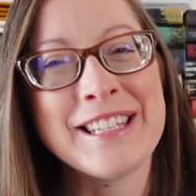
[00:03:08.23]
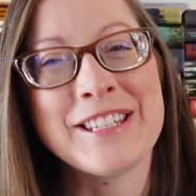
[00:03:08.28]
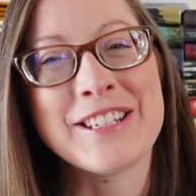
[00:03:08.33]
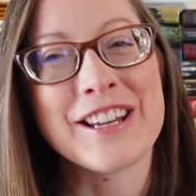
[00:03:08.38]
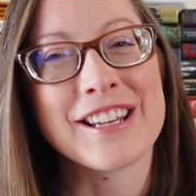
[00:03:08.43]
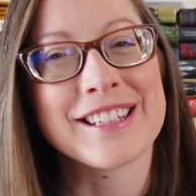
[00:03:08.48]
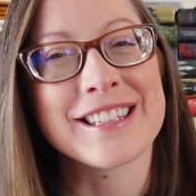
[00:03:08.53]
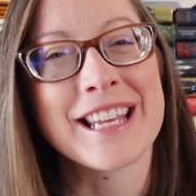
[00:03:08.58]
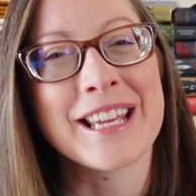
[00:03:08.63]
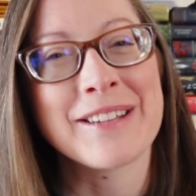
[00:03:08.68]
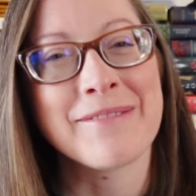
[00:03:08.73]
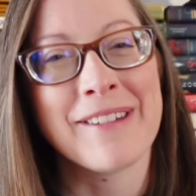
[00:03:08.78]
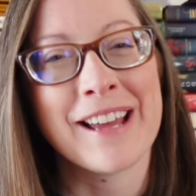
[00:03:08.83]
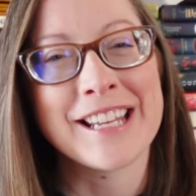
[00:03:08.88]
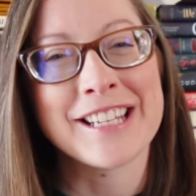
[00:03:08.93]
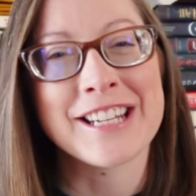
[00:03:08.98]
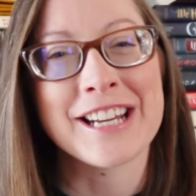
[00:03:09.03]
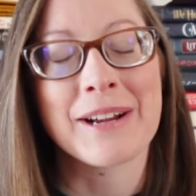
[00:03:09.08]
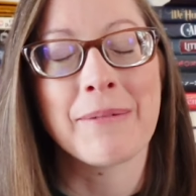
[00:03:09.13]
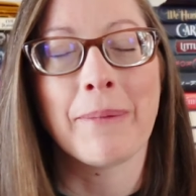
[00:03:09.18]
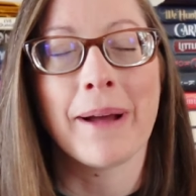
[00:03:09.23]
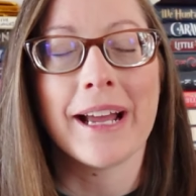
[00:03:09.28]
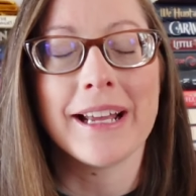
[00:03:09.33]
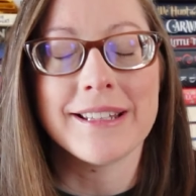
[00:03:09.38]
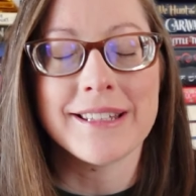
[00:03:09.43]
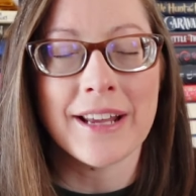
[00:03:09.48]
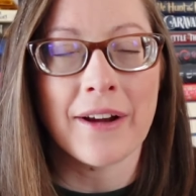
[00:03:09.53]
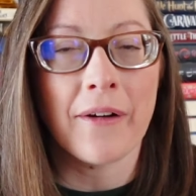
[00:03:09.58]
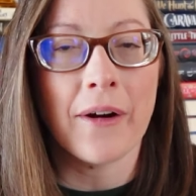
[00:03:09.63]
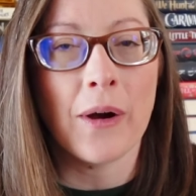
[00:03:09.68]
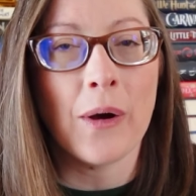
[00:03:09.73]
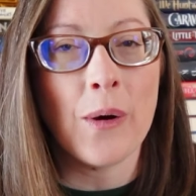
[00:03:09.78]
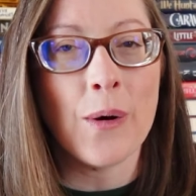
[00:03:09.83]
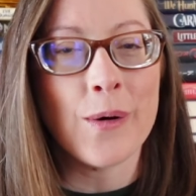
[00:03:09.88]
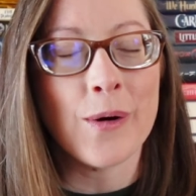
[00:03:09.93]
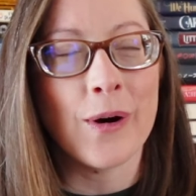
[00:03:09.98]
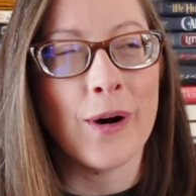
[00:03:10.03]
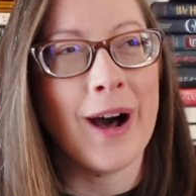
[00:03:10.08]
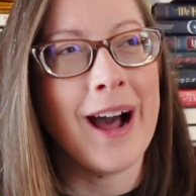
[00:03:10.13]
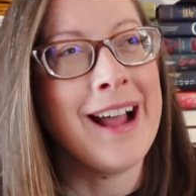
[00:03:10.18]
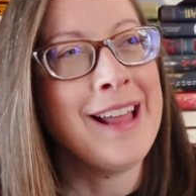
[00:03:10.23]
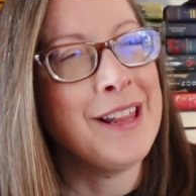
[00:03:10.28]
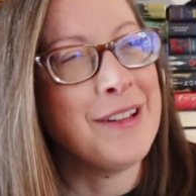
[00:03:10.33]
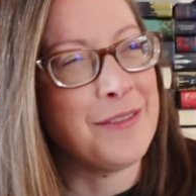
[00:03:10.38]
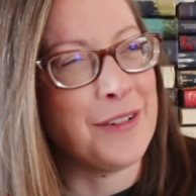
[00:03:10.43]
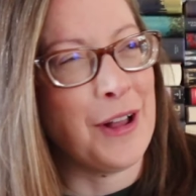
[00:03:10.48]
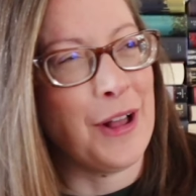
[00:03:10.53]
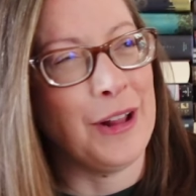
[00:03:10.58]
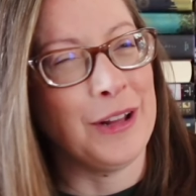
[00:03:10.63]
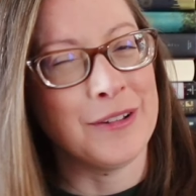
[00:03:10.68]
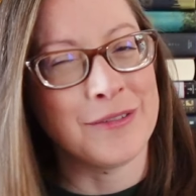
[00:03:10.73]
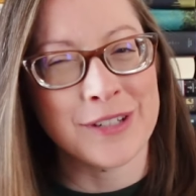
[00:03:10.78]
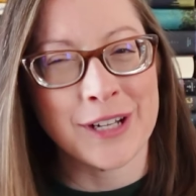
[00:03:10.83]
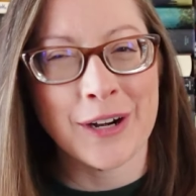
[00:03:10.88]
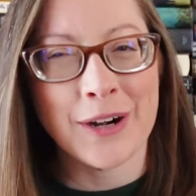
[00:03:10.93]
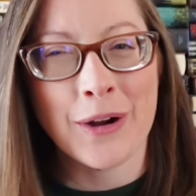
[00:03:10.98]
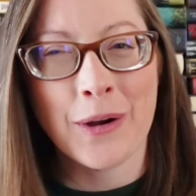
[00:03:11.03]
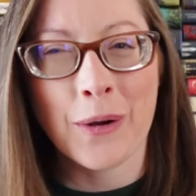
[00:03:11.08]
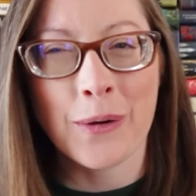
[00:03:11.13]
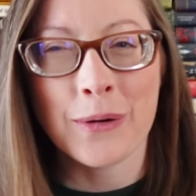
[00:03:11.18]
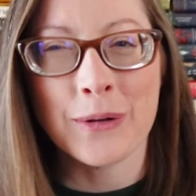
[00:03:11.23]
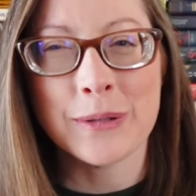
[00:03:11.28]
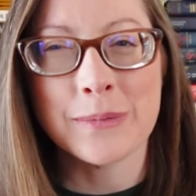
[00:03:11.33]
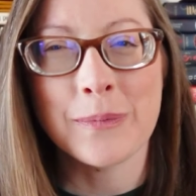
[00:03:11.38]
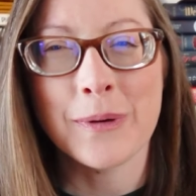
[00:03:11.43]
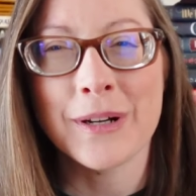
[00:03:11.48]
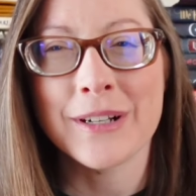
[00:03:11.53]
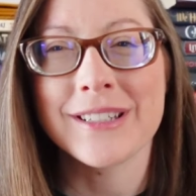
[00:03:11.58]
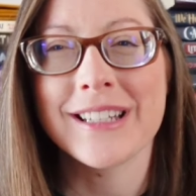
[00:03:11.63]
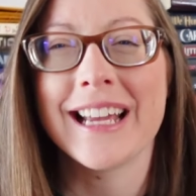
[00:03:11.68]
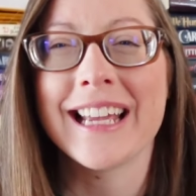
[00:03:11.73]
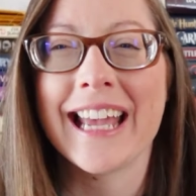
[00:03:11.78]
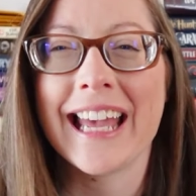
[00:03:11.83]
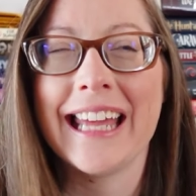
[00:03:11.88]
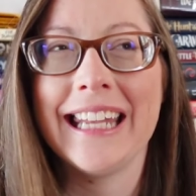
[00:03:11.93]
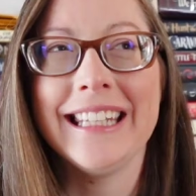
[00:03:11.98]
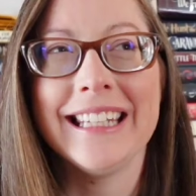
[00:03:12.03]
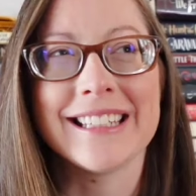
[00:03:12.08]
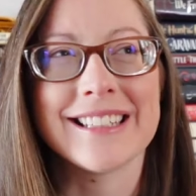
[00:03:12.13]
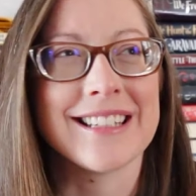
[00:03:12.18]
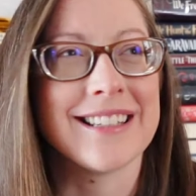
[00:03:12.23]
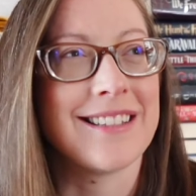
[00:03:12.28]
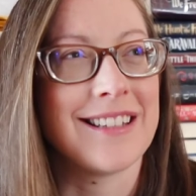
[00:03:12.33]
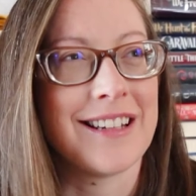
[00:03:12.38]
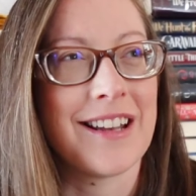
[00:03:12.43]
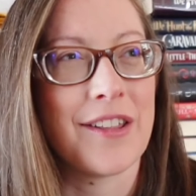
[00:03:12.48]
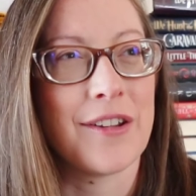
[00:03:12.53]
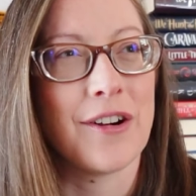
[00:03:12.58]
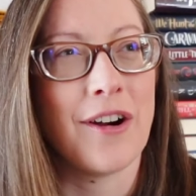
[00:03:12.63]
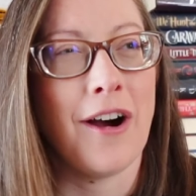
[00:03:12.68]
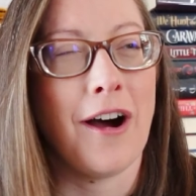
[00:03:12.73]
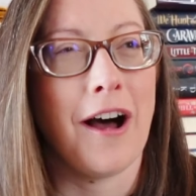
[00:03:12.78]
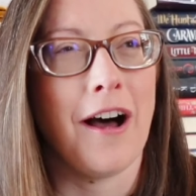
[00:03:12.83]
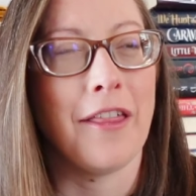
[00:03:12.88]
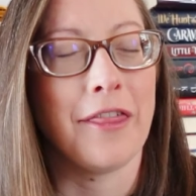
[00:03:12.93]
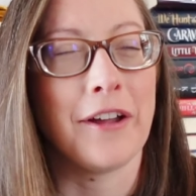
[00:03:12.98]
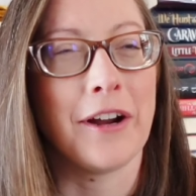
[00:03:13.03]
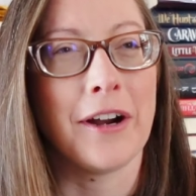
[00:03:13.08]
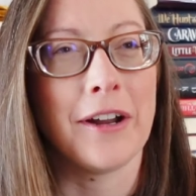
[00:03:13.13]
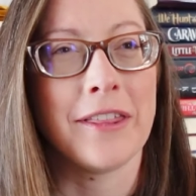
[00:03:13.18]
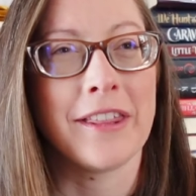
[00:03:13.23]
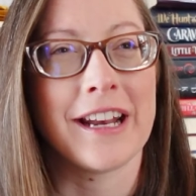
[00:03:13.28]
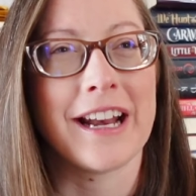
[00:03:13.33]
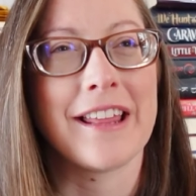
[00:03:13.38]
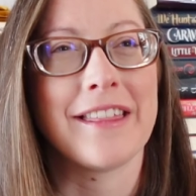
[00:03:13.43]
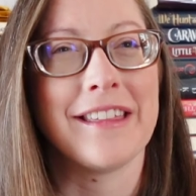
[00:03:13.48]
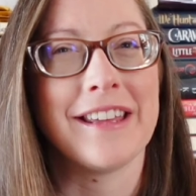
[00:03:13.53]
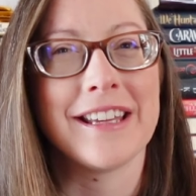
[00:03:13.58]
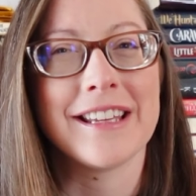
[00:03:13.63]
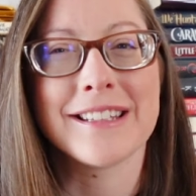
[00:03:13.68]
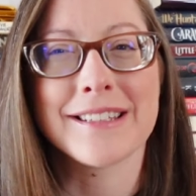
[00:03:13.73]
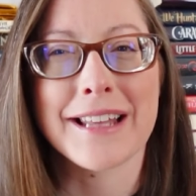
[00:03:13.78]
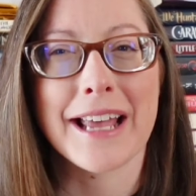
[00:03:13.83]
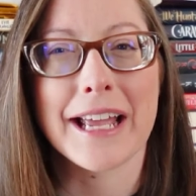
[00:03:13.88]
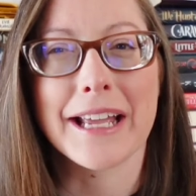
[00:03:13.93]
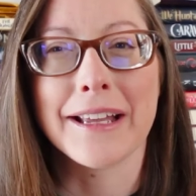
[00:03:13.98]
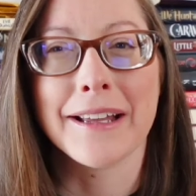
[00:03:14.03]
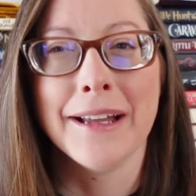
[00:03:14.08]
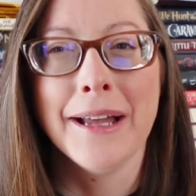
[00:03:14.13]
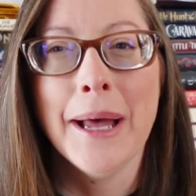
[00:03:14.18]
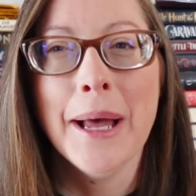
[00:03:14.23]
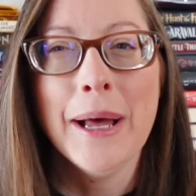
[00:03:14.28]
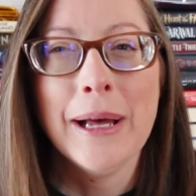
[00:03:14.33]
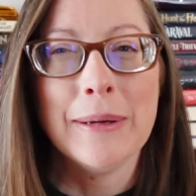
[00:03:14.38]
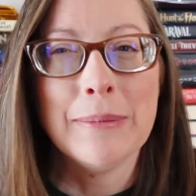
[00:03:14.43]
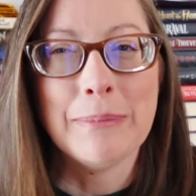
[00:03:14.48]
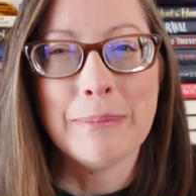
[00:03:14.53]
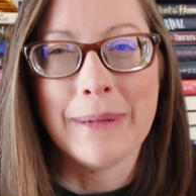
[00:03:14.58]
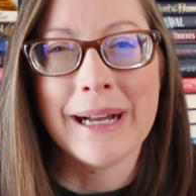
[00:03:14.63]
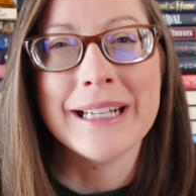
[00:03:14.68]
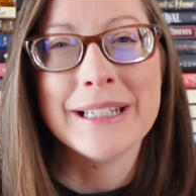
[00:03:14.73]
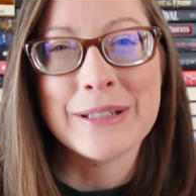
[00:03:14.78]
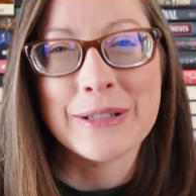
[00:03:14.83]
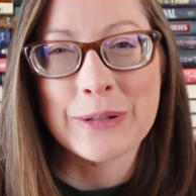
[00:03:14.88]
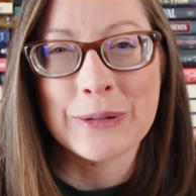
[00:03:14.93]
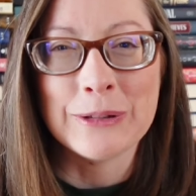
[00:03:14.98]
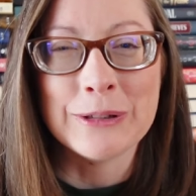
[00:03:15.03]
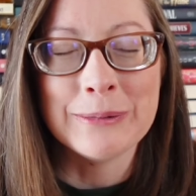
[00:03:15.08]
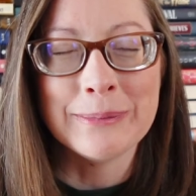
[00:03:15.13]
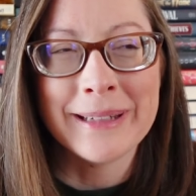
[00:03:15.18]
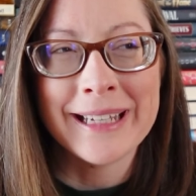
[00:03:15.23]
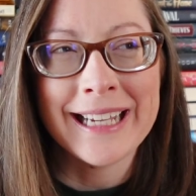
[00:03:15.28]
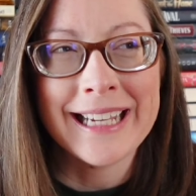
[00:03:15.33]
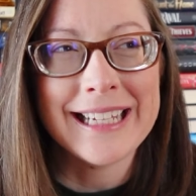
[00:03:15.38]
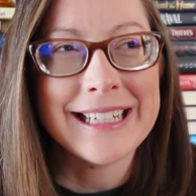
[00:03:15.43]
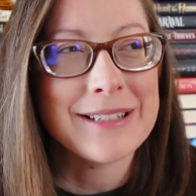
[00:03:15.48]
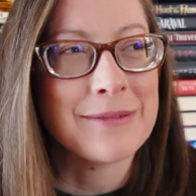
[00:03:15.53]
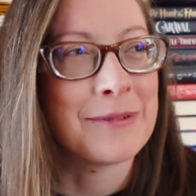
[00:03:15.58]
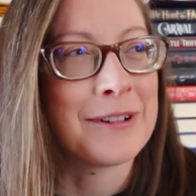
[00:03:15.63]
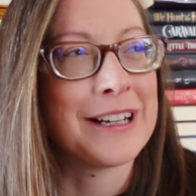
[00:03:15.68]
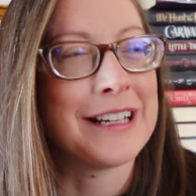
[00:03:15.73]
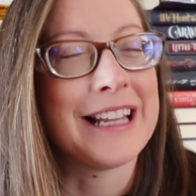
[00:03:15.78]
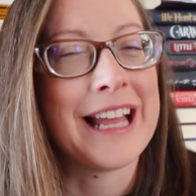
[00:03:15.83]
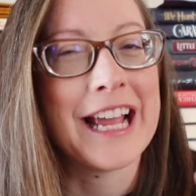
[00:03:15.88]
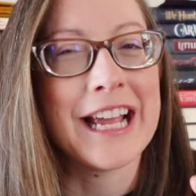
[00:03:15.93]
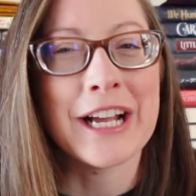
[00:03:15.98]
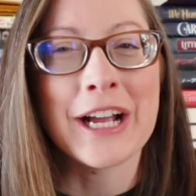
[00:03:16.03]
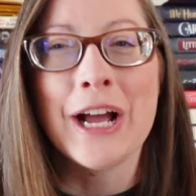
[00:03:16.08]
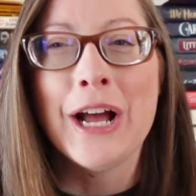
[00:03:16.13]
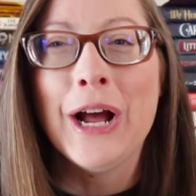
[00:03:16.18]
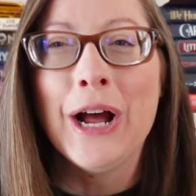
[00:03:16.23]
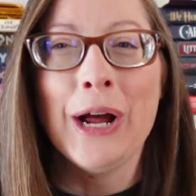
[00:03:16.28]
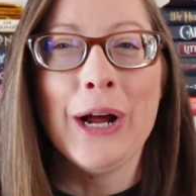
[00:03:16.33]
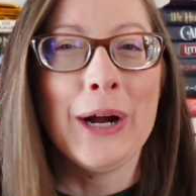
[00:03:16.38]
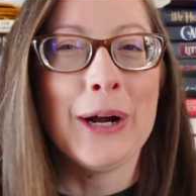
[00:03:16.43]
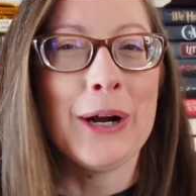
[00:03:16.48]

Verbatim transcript: is Just Like Magic by Sarah Hogle. I love all of Sarah Hogle's books. Again, this is another author that I think is like my soulmate where like